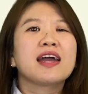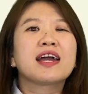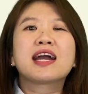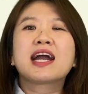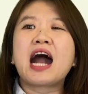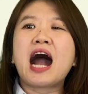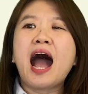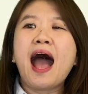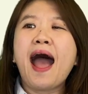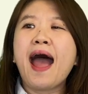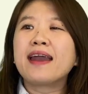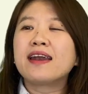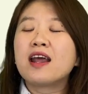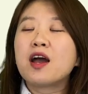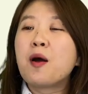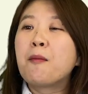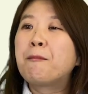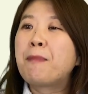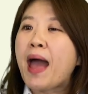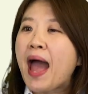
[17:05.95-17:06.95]
God
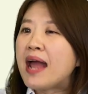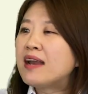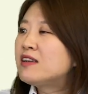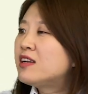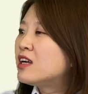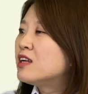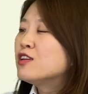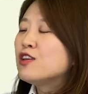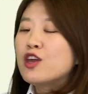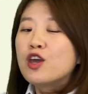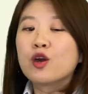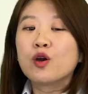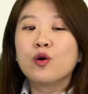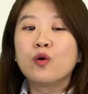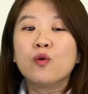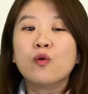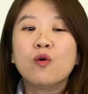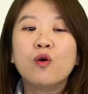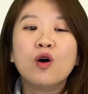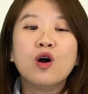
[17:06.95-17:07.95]
abandoned
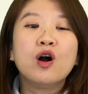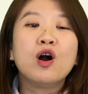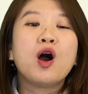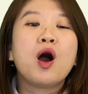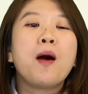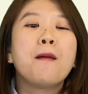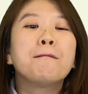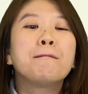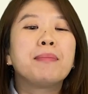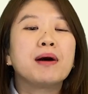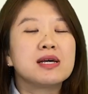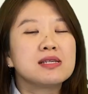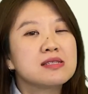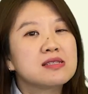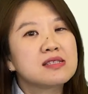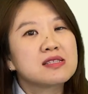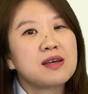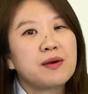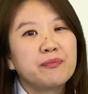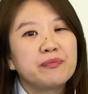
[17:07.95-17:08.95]
you. But
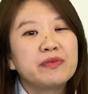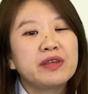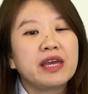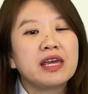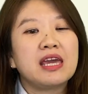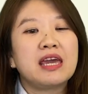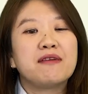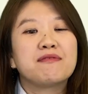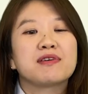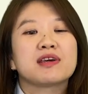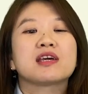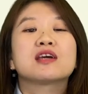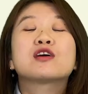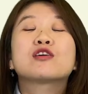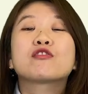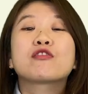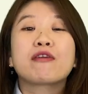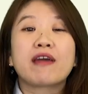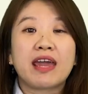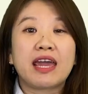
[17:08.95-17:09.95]
something even
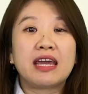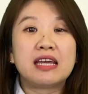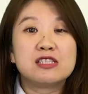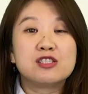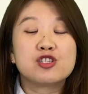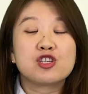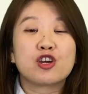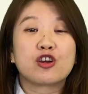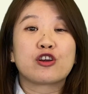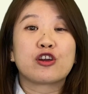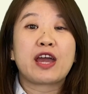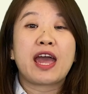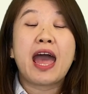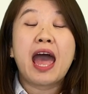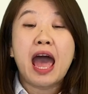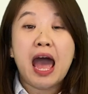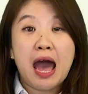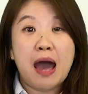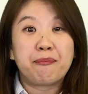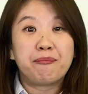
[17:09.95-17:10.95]
crazier
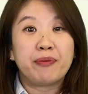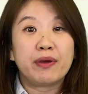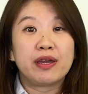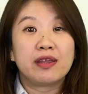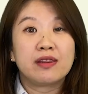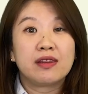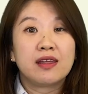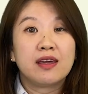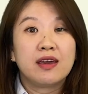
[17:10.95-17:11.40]
happened.